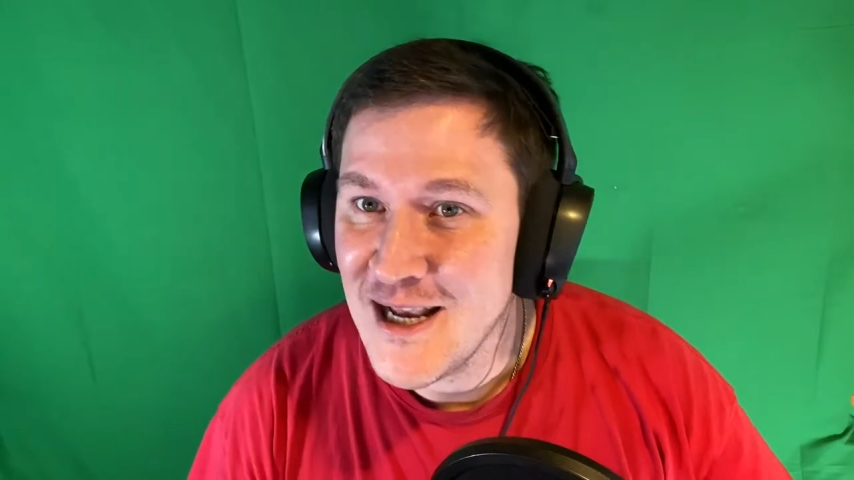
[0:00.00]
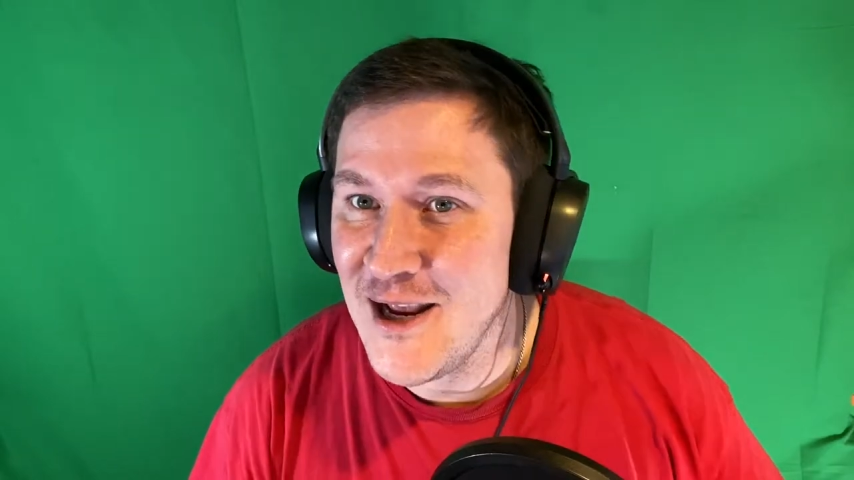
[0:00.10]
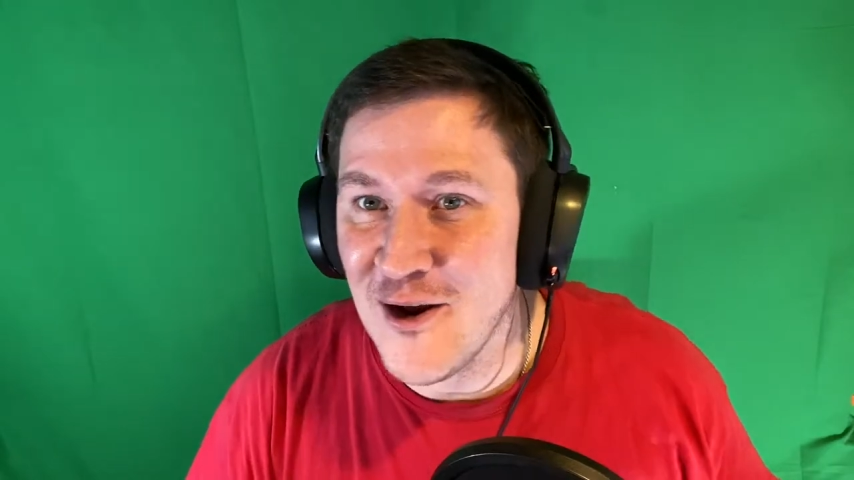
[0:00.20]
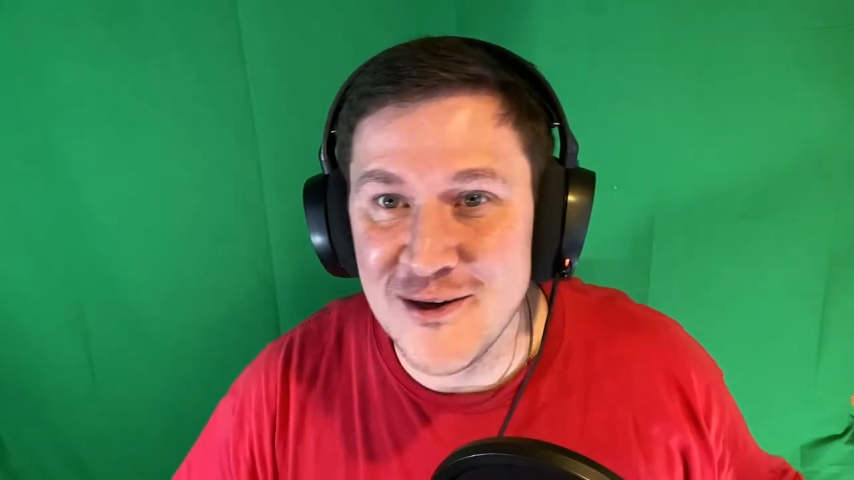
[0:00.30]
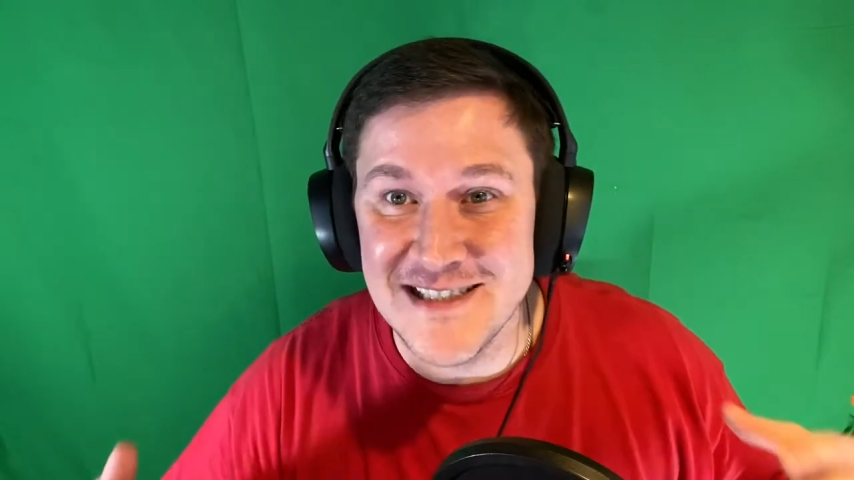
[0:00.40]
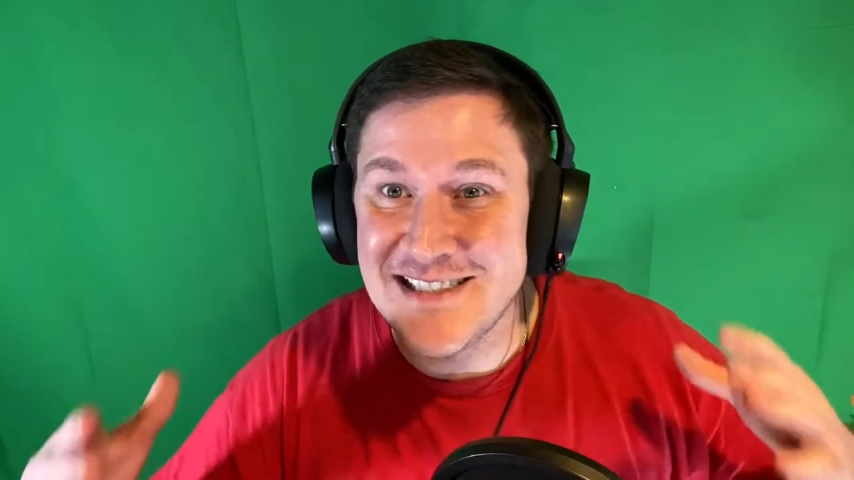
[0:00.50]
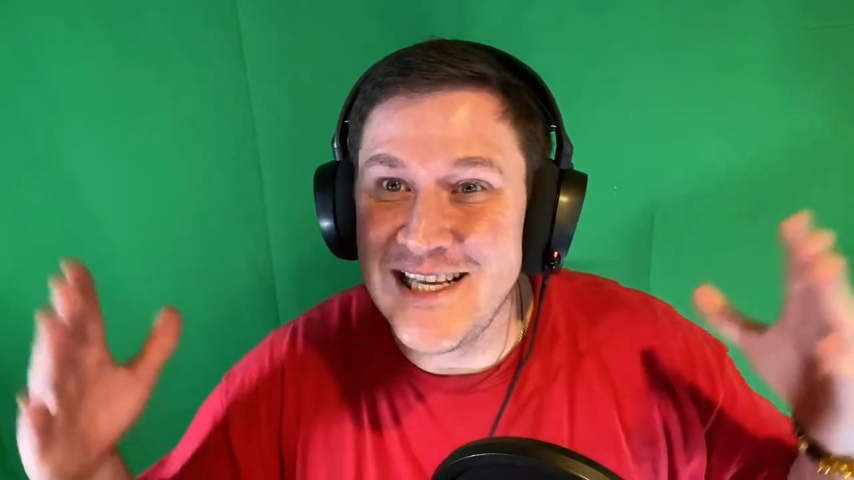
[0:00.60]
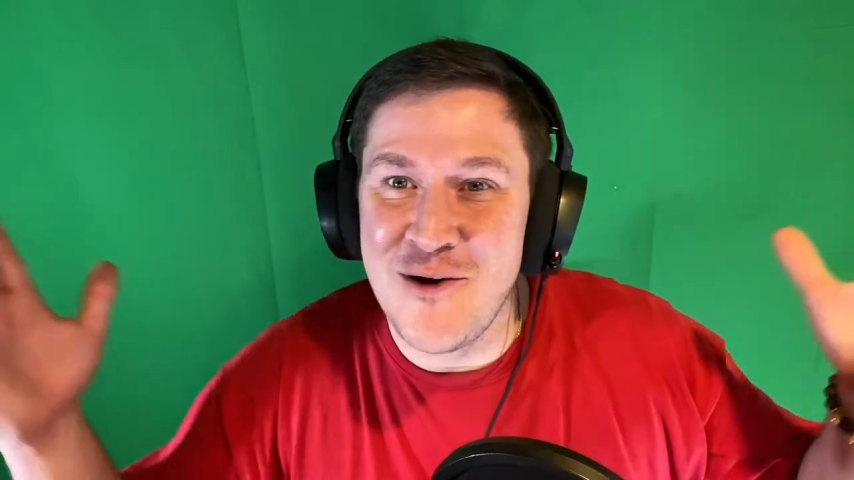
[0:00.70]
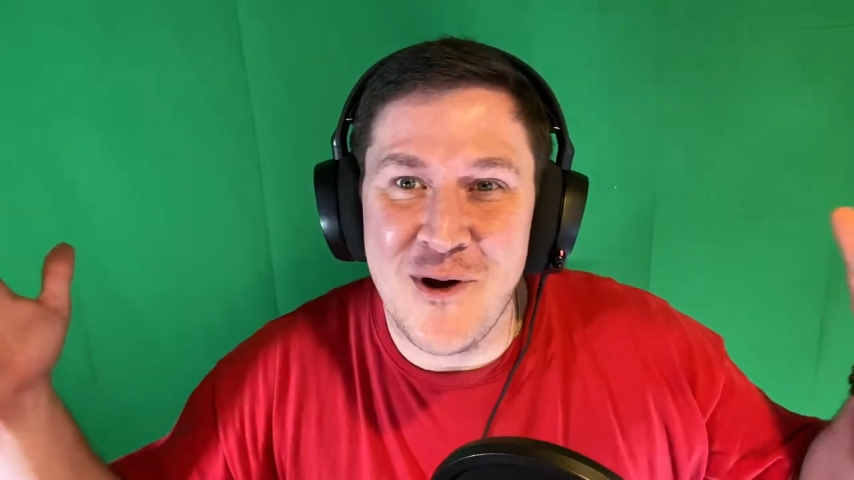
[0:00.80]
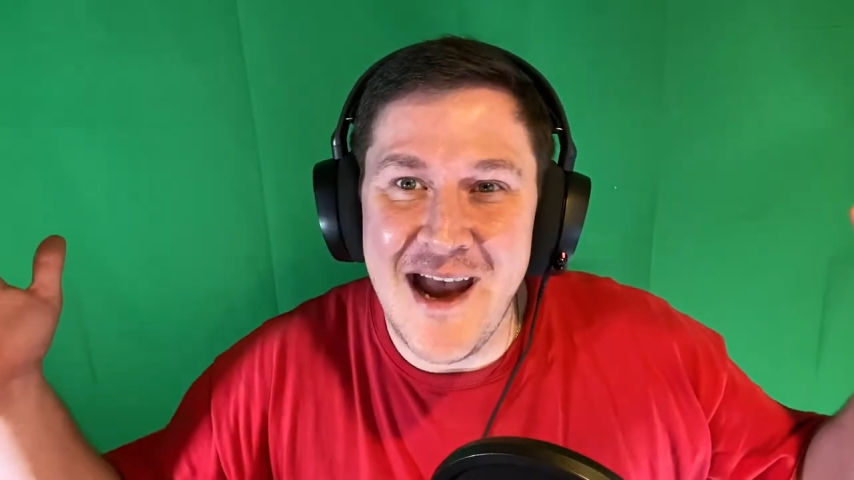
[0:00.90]
you know, just
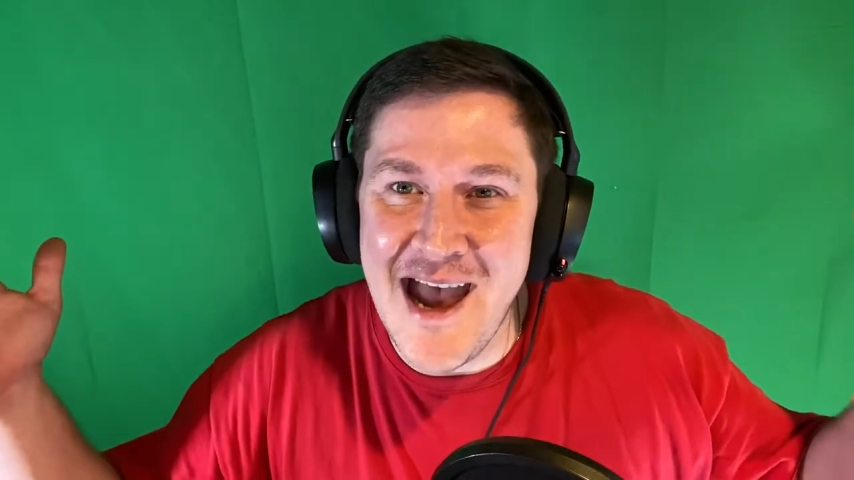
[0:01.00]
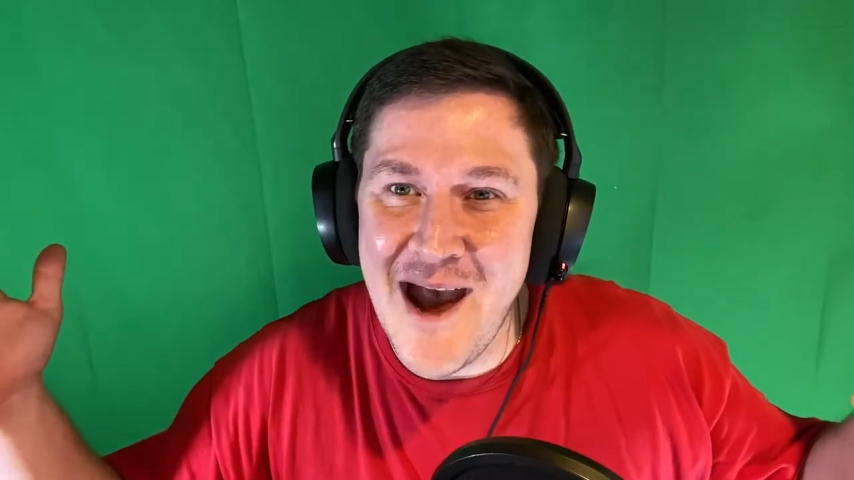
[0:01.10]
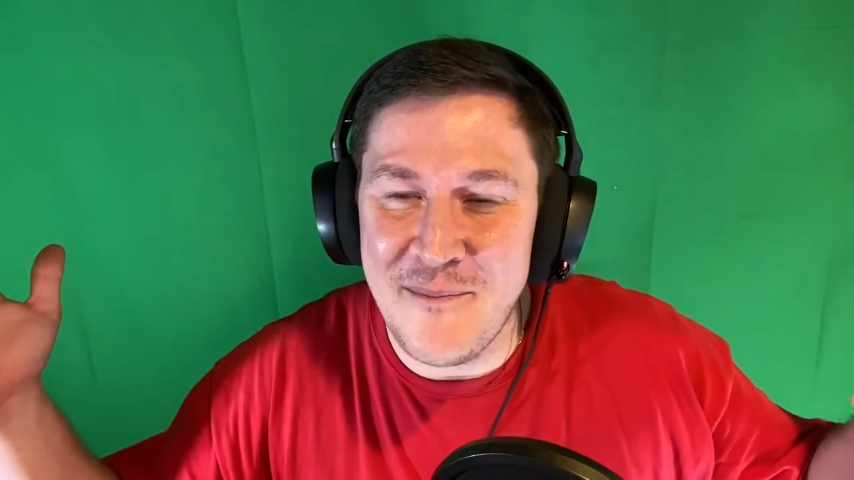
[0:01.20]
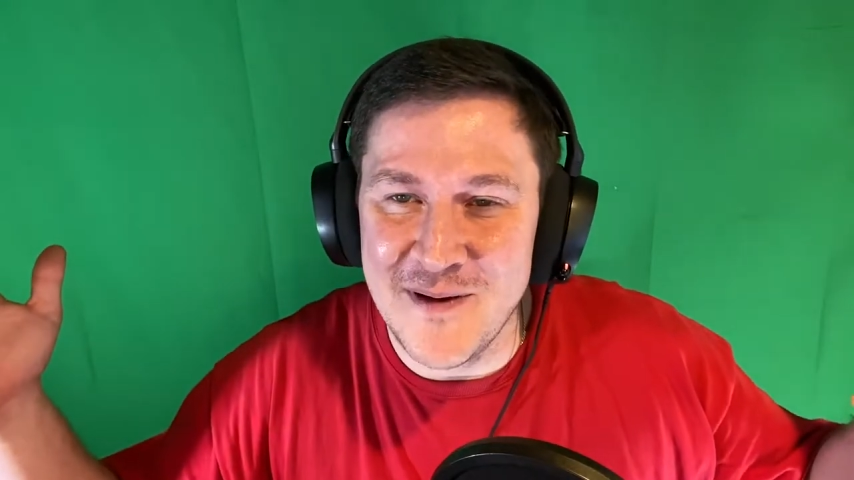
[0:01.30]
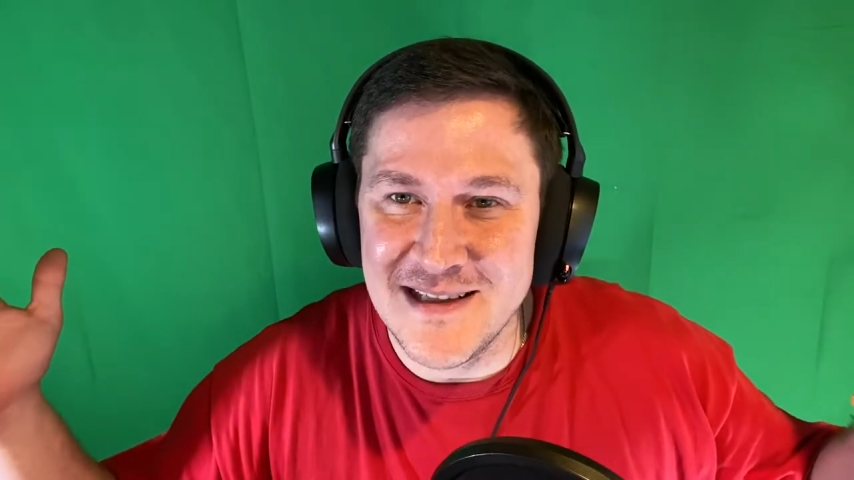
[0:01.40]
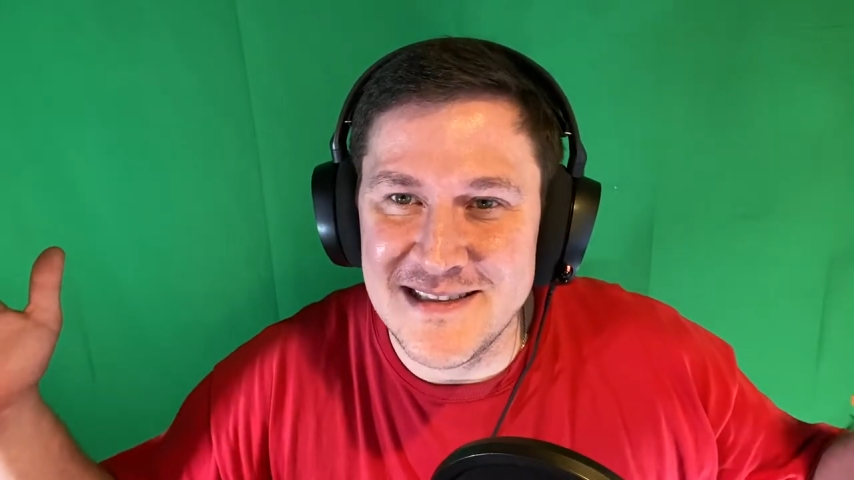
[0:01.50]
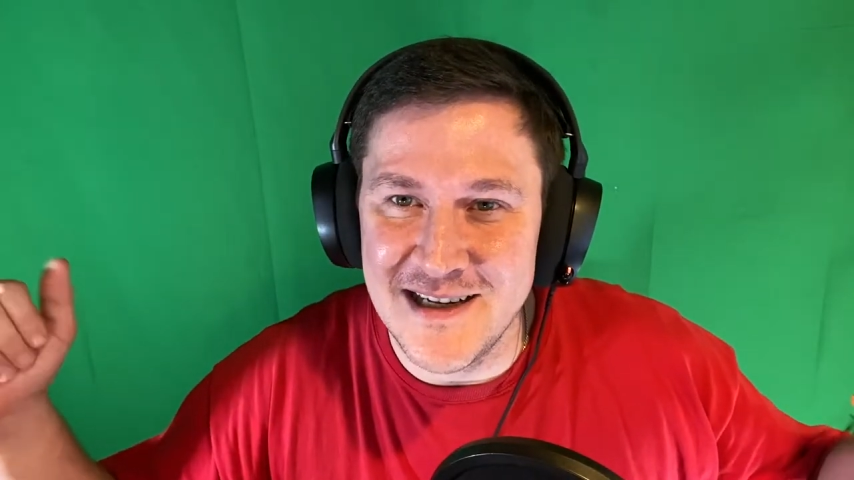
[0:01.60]
see what happens.